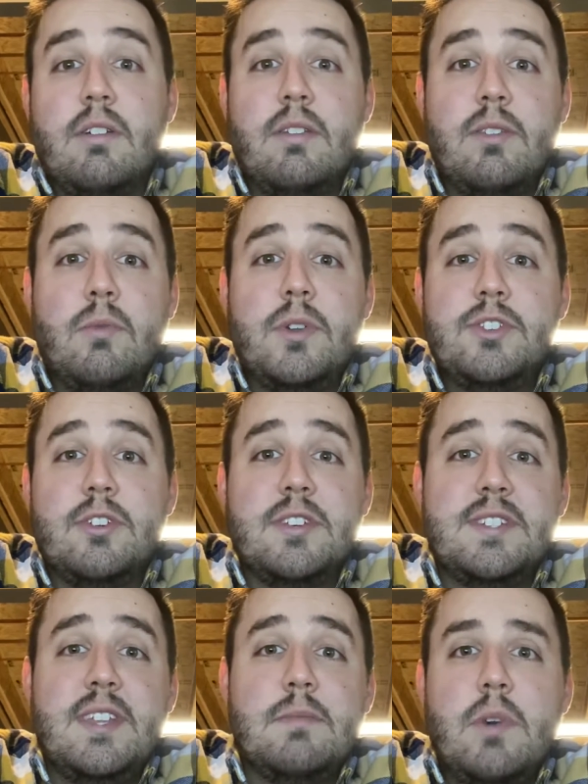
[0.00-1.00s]
the ones you're going
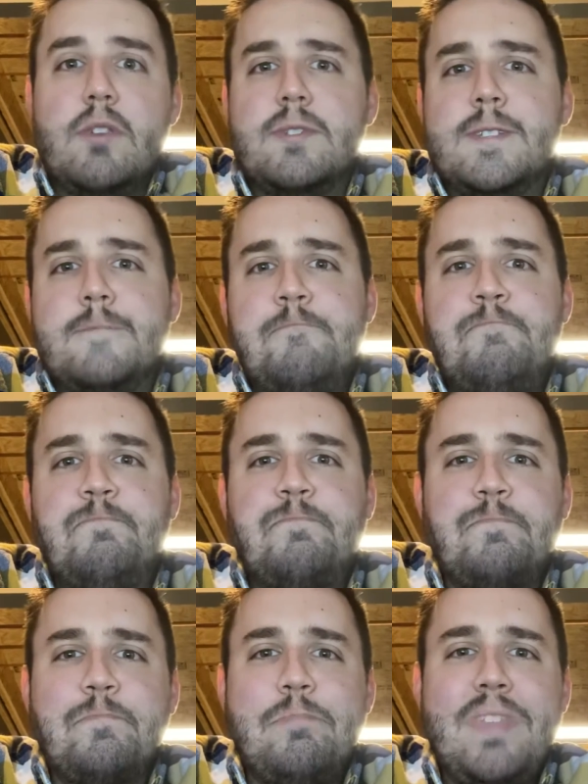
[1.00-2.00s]
to see the most
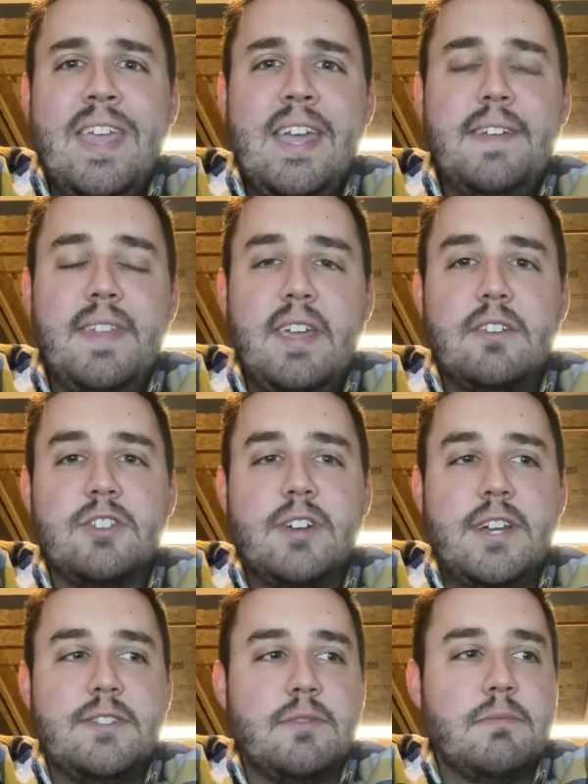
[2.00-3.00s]
in the English
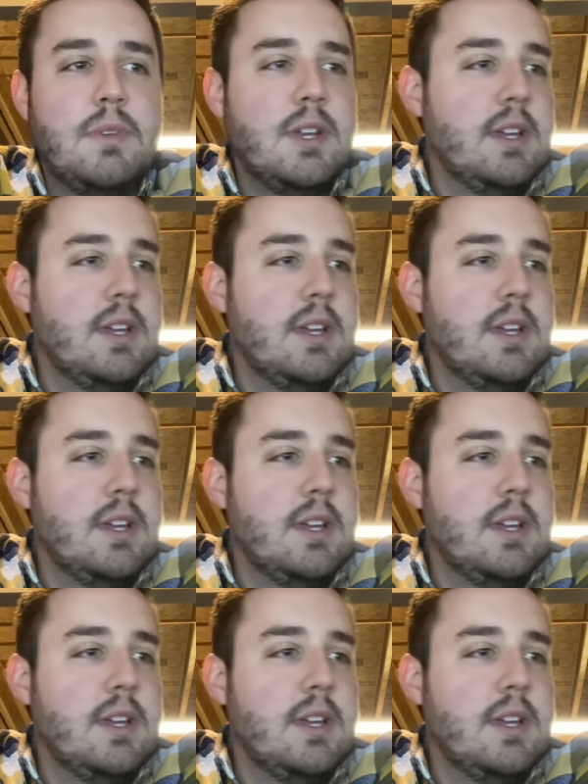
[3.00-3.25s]
classroom.